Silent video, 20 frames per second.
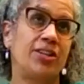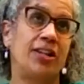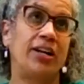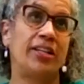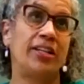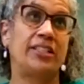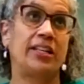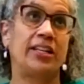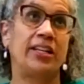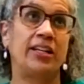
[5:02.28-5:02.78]

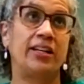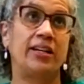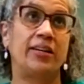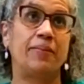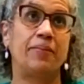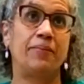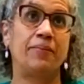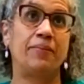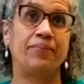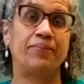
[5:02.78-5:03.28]
not,
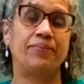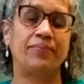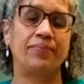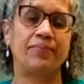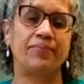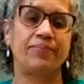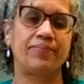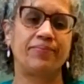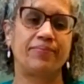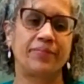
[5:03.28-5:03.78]

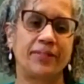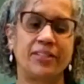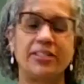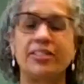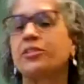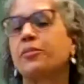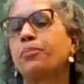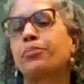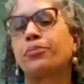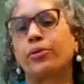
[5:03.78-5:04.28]
this
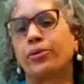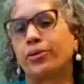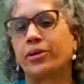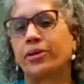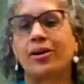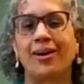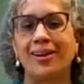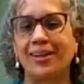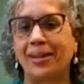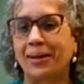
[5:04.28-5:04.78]
is a
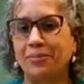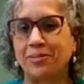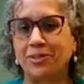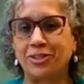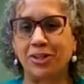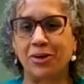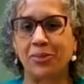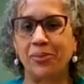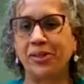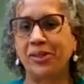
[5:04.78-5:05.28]
protocol I'm
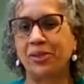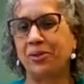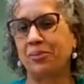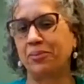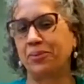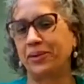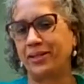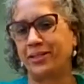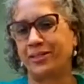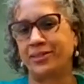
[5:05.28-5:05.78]
showing you,
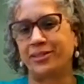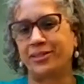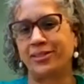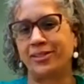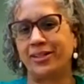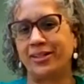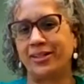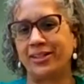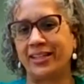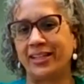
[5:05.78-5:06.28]
but it's
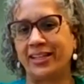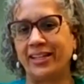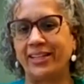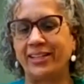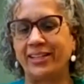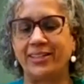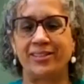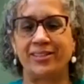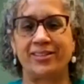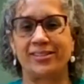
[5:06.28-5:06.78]
not that
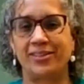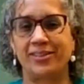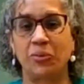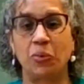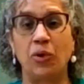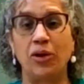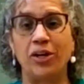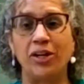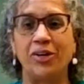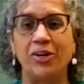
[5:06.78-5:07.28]
it's the
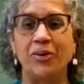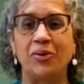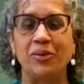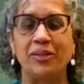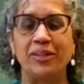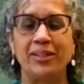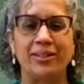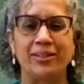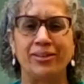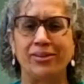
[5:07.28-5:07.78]
one and
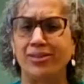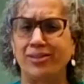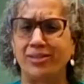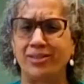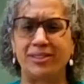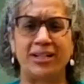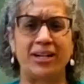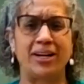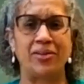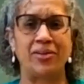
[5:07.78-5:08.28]
only. You could
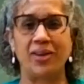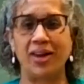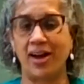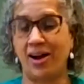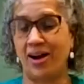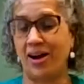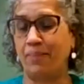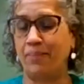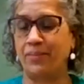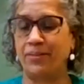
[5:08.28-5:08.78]
start
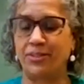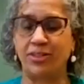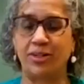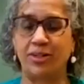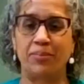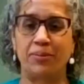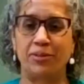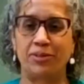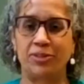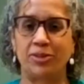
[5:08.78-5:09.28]
up at your
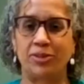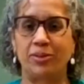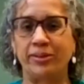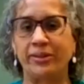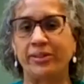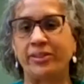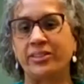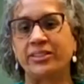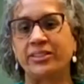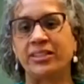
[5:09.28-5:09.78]
upper
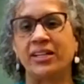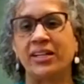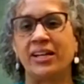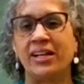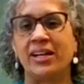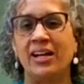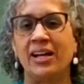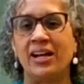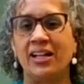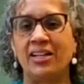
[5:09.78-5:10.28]
shoulders.
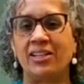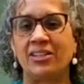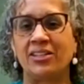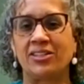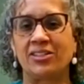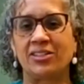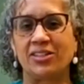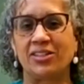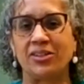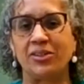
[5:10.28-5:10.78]

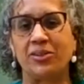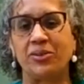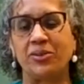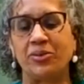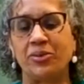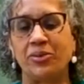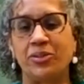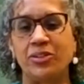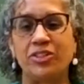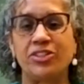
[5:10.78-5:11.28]
So
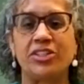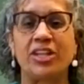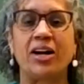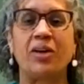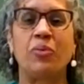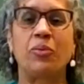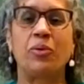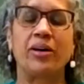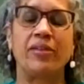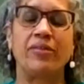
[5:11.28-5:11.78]
you could
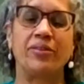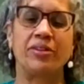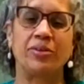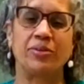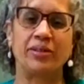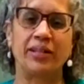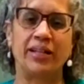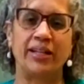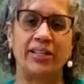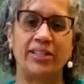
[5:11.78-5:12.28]
start wherever you
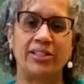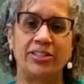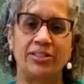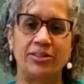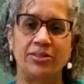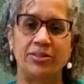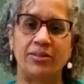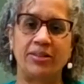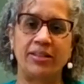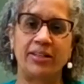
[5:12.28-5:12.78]
would like to
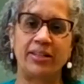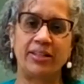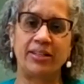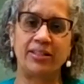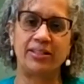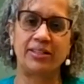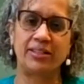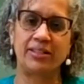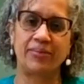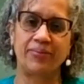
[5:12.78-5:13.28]
do
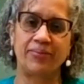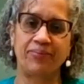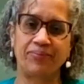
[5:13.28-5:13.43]
things.